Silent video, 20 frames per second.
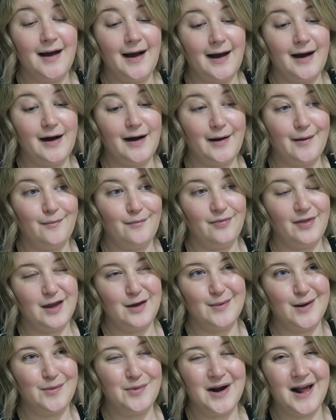um, that
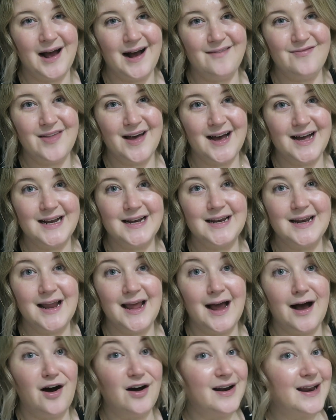you might want to have that
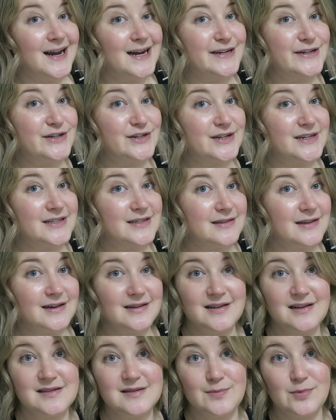on hand or easily
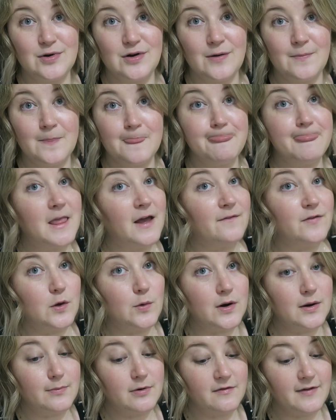accessible if you
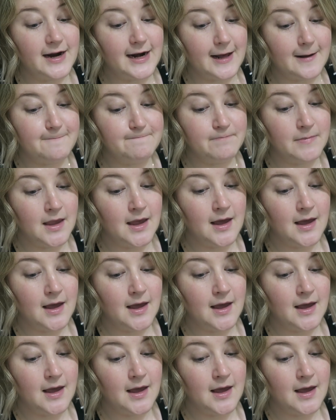want to provide it.